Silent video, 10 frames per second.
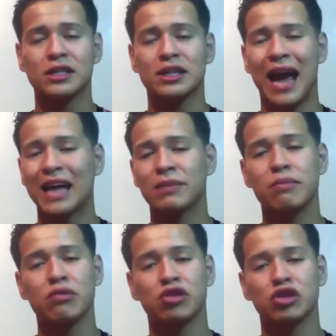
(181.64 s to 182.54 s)
it hasn't
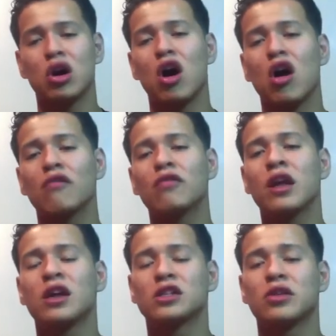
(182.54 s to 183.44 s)
been resolved.
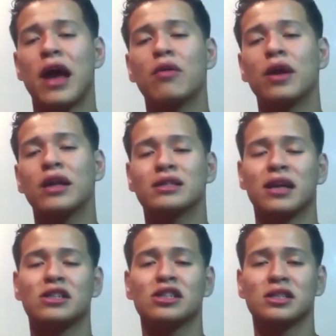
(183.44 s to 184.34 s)
So now it
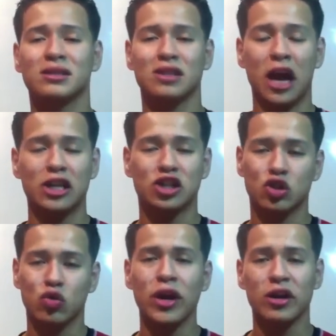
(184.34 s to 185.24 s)

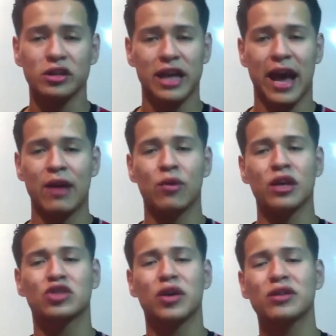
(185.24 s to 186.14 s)
triggers that. And when
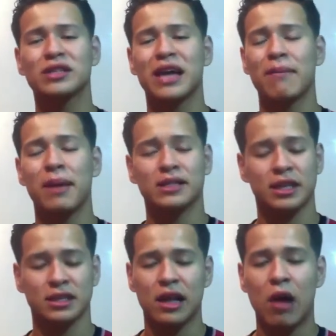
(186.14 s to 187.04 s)
it triggers that, it makes
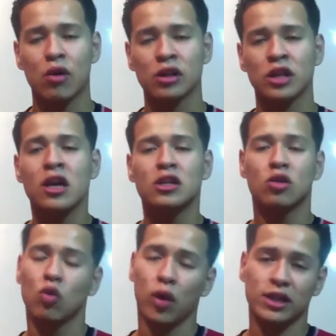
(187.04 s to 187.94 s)
things a lot worse.
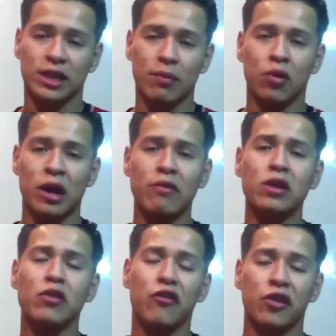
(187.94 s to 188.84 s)
So quick tip, whenever
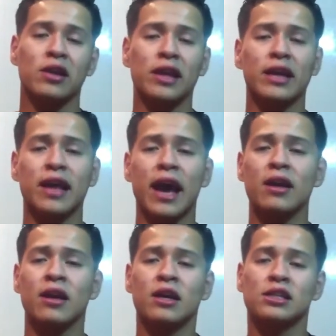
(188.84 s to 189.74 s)
you're feeling like
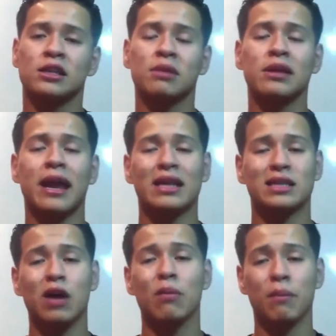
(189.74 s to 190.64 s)
that, something that has
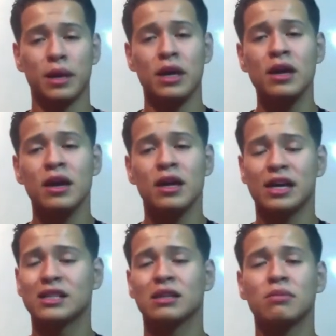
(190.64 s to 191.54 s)
helped me
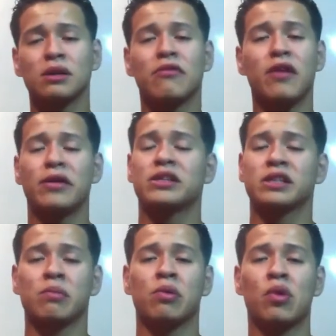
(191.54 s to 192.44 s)
is something very
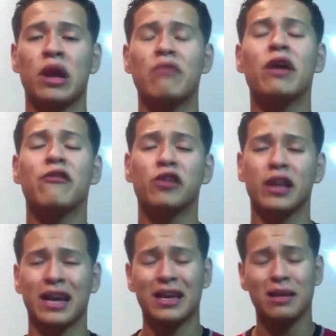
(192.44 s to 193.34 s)
simple. Whenever I feel
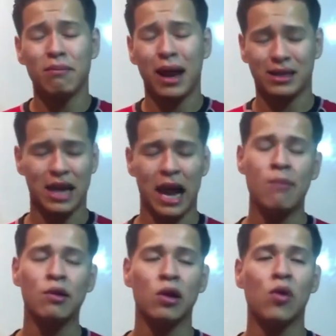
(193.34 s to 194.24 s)
like I need my
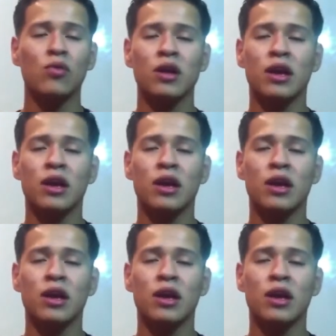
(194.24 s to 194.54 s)
time alone,